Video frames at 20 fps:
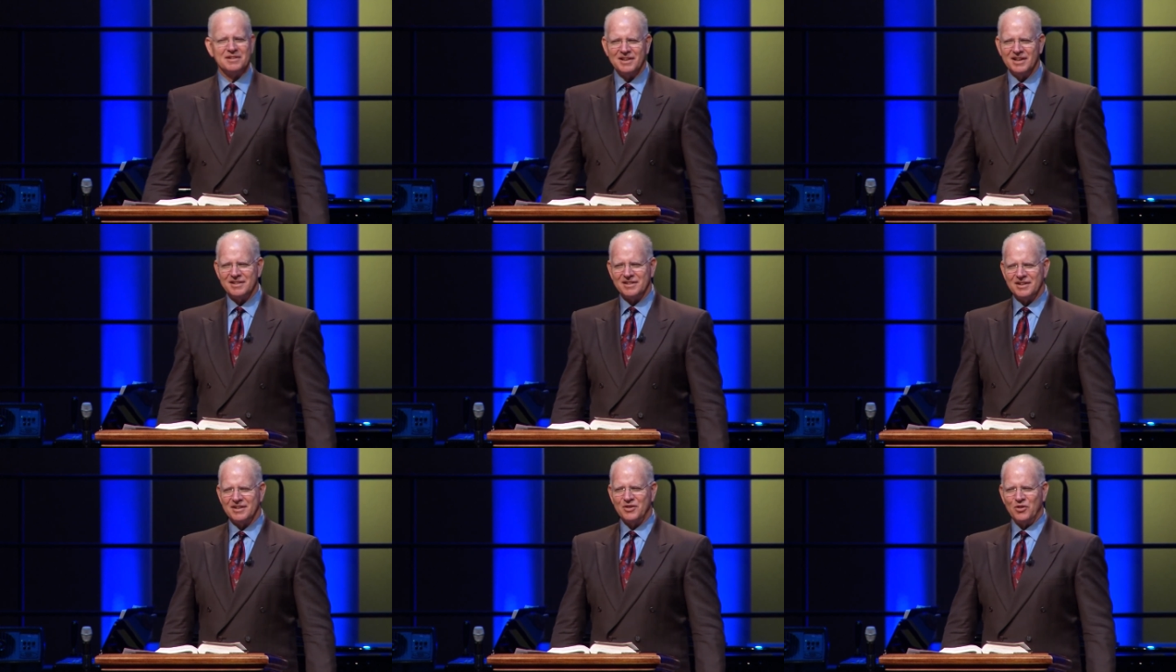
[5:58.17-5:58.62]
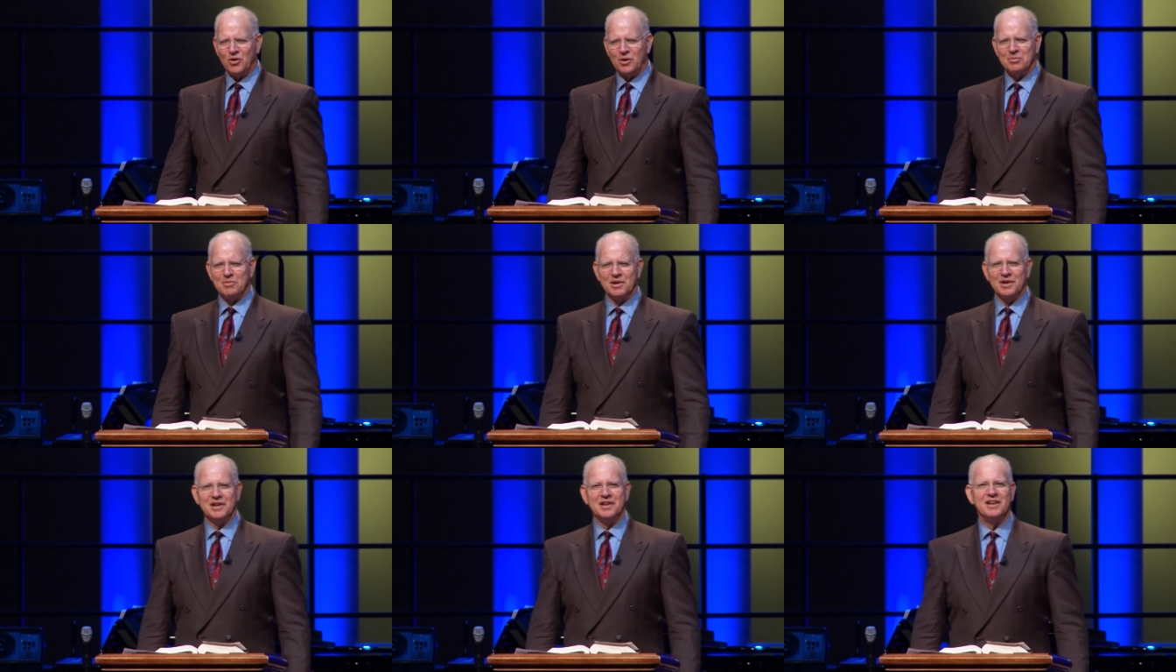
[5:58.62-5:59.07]
That
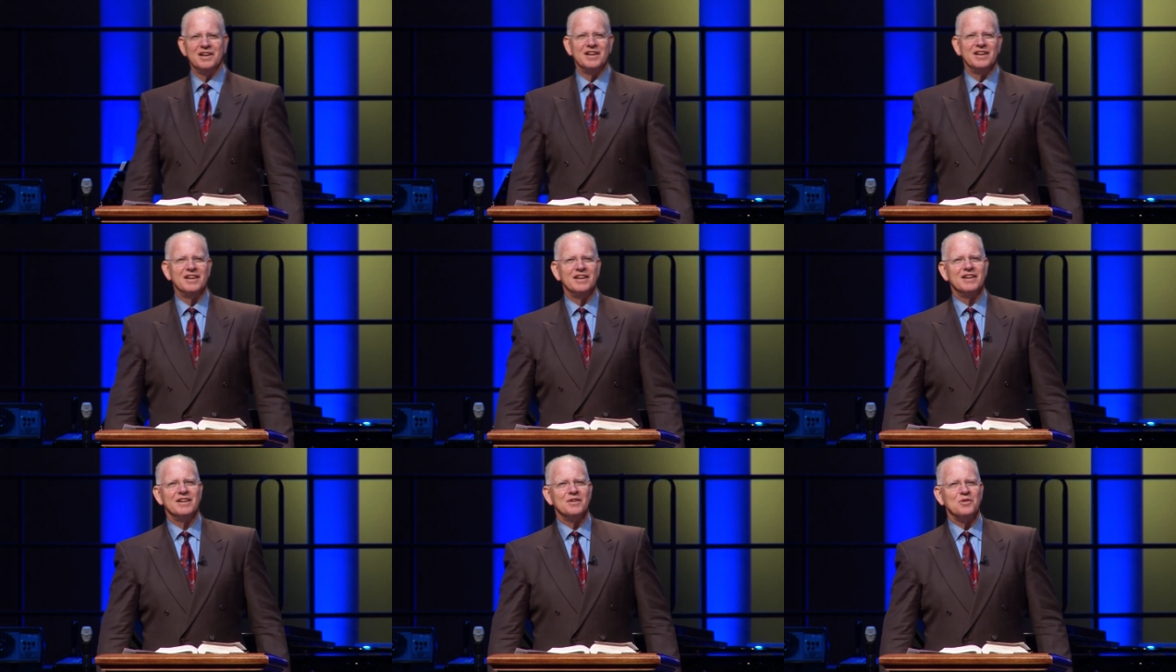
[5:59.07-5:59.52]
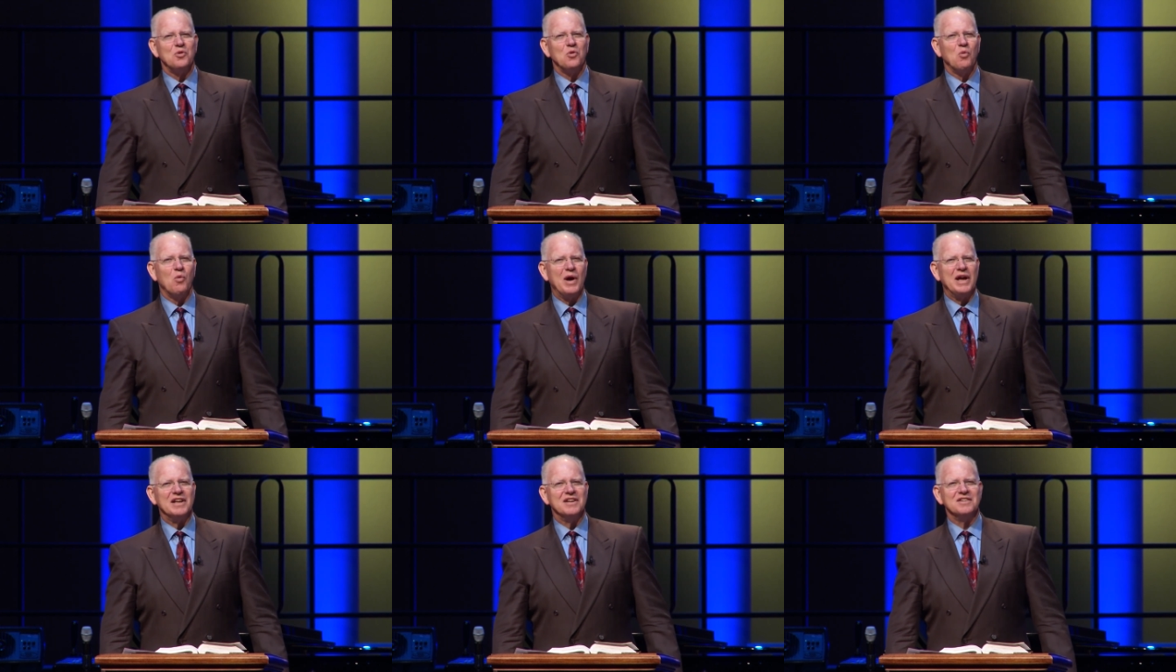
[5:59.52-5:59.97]
normally
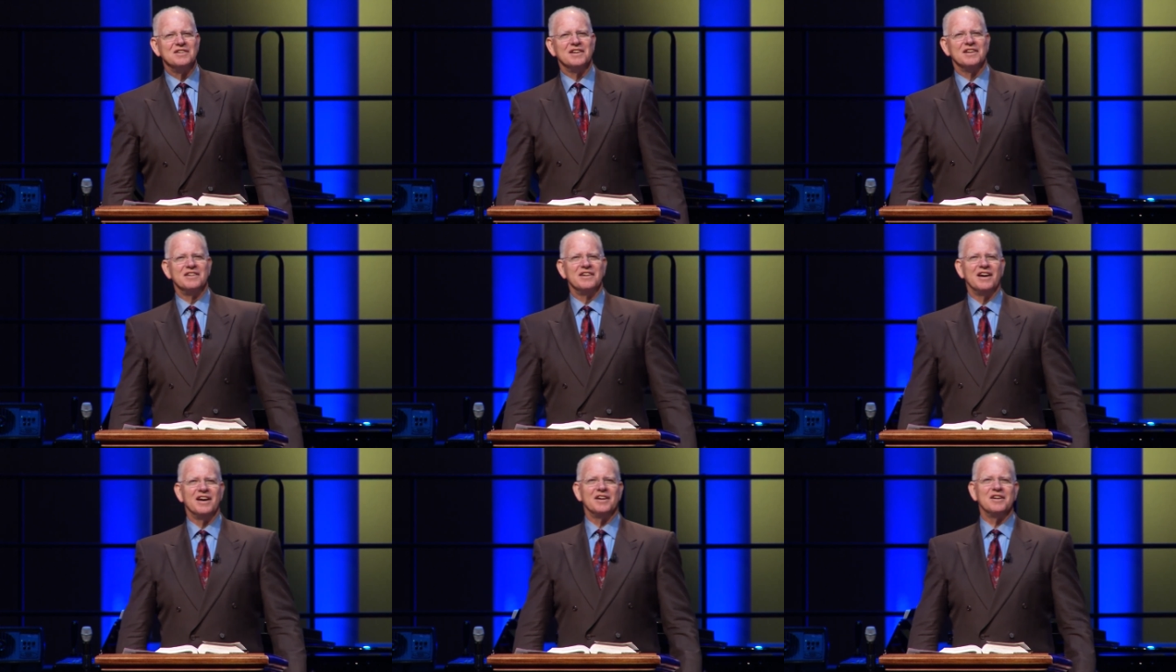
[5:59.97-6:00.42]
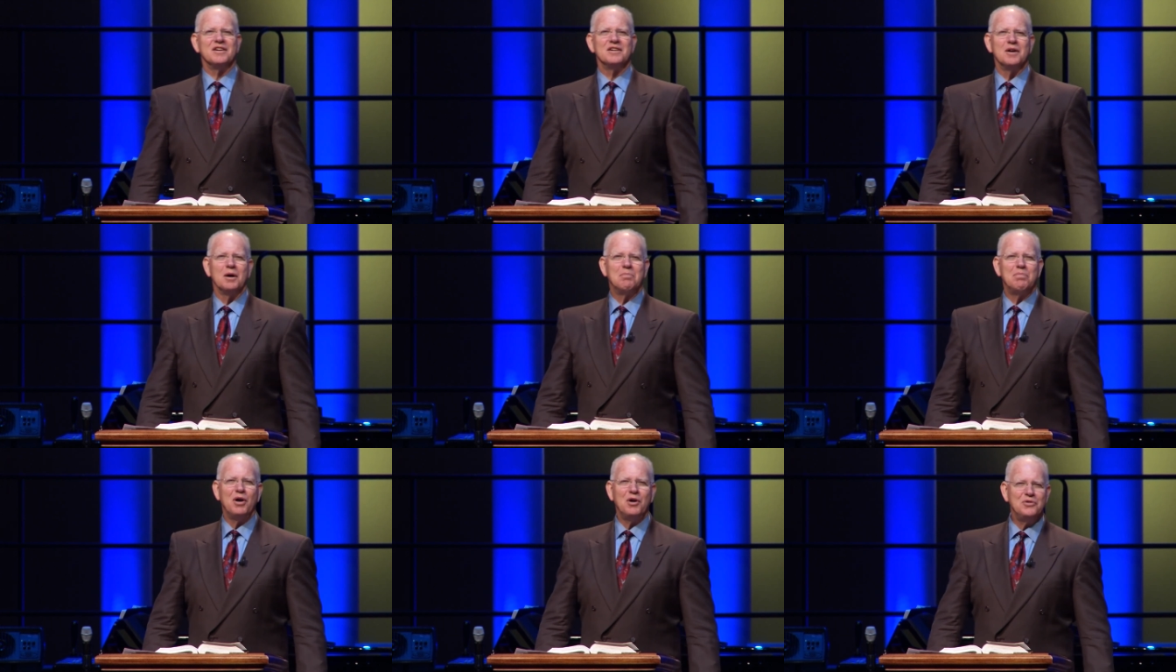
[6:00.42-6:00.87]
weight did not
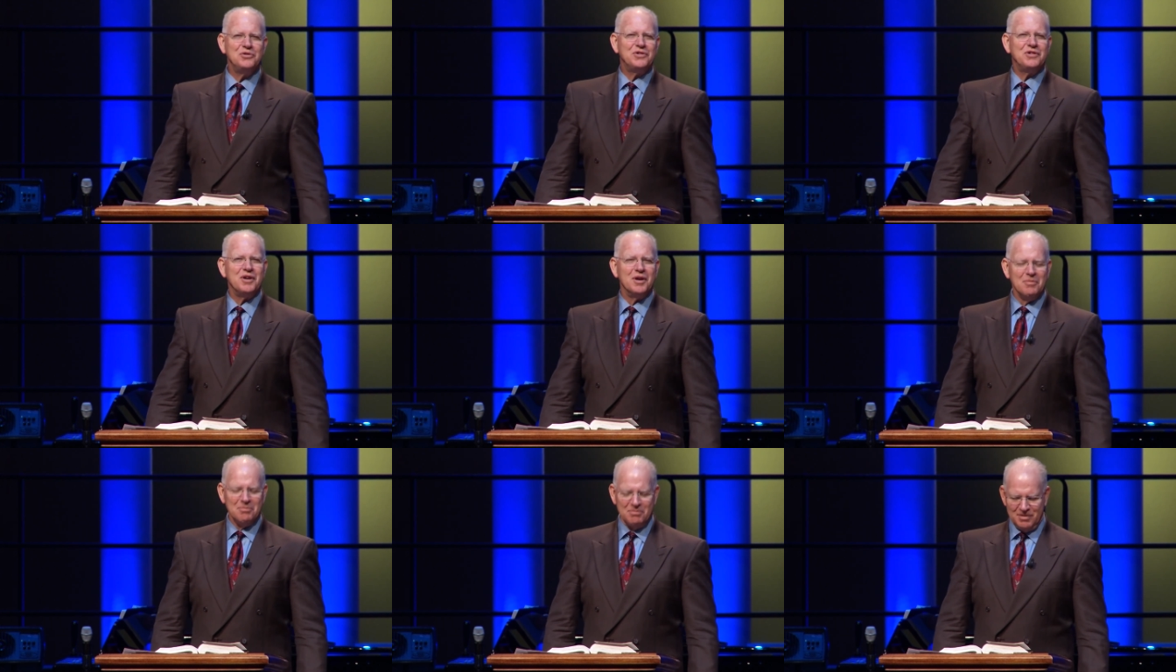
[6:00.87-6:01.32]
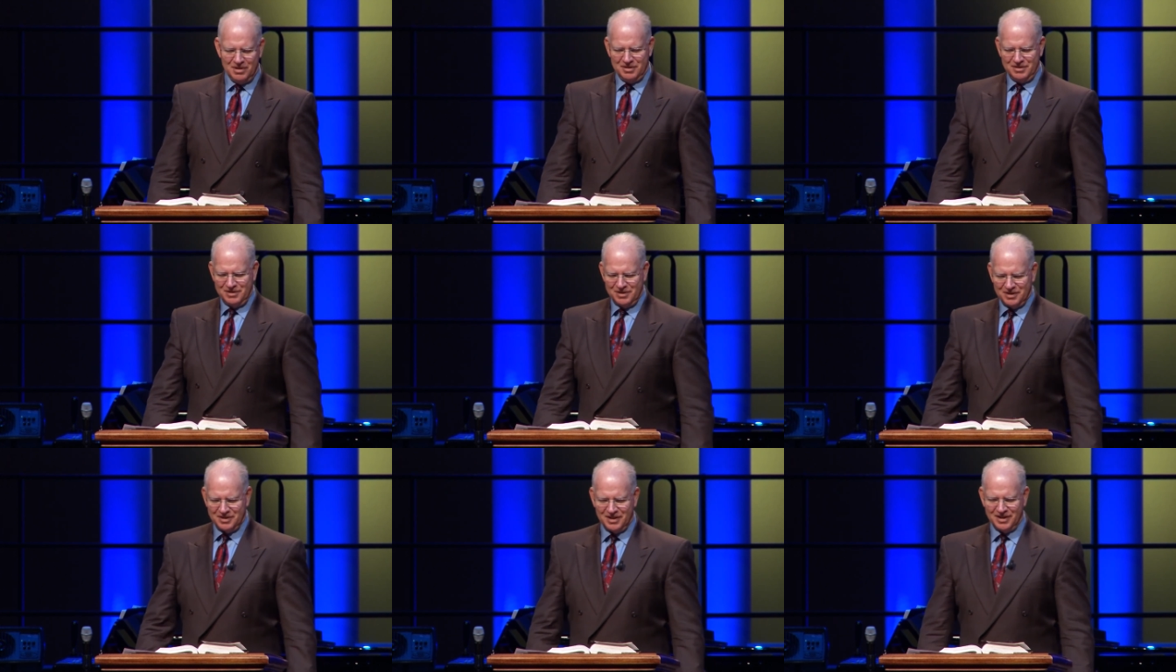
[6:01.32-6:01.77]
oppose him,
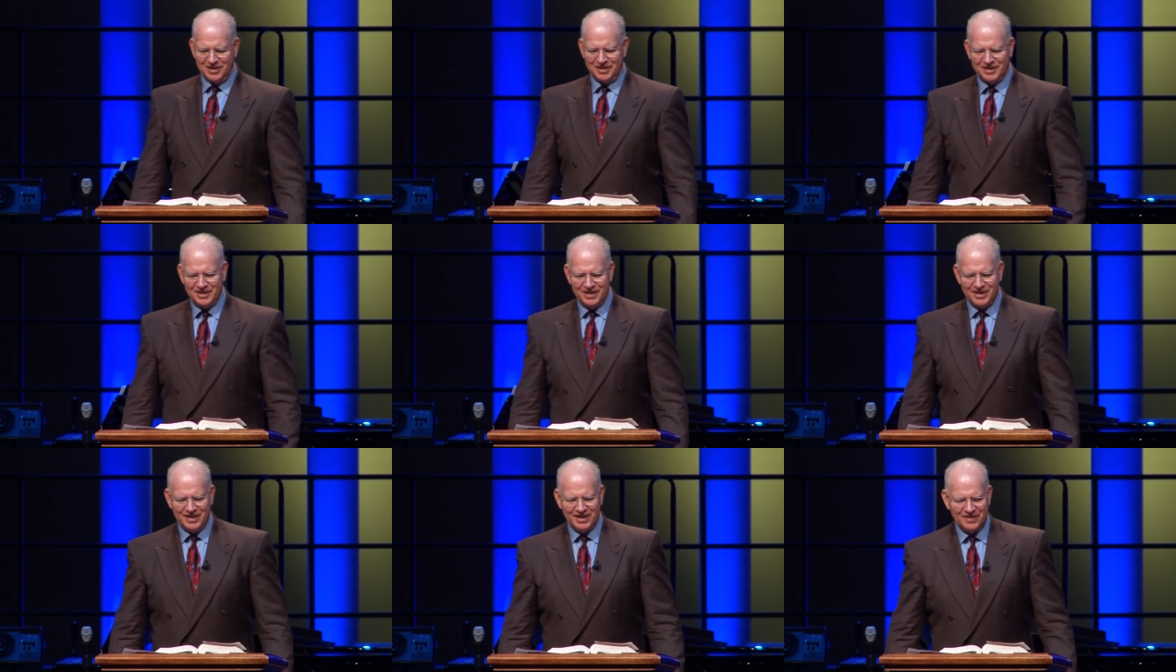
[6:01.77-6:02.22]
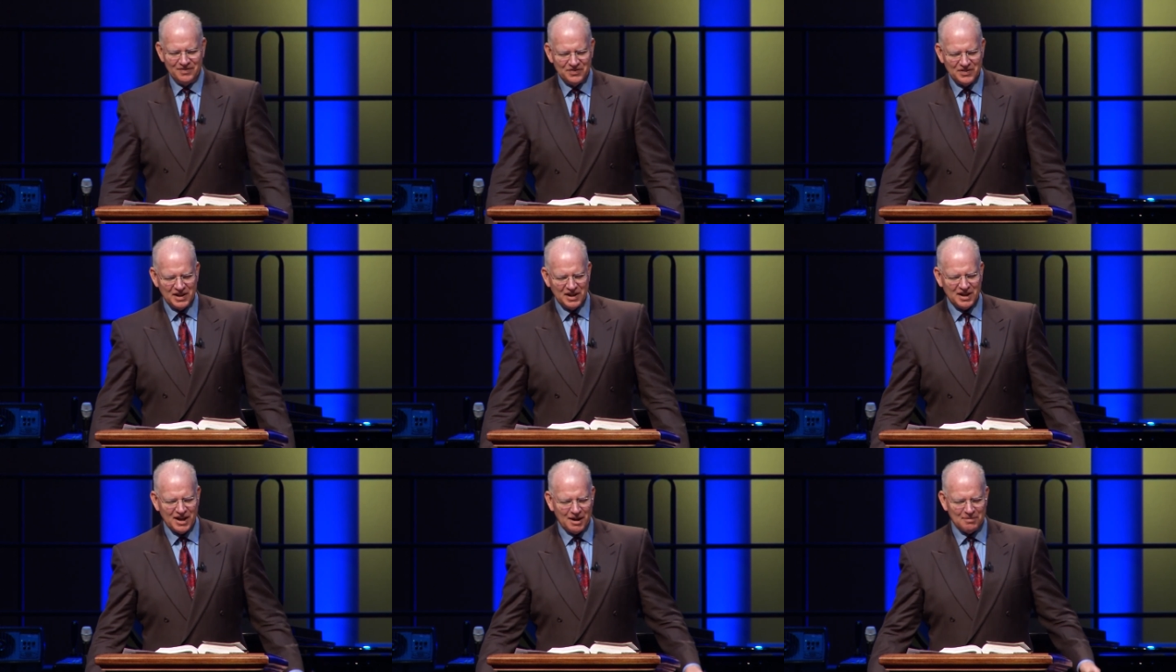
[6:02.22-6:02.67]
you know.
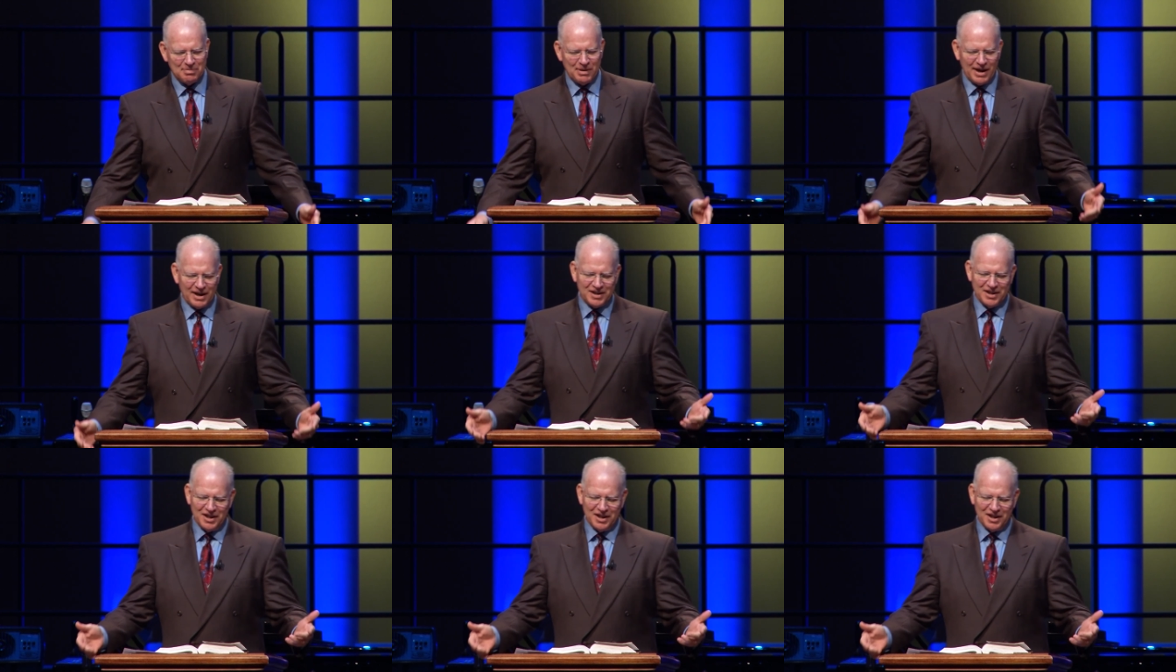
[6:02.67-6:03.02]
He got back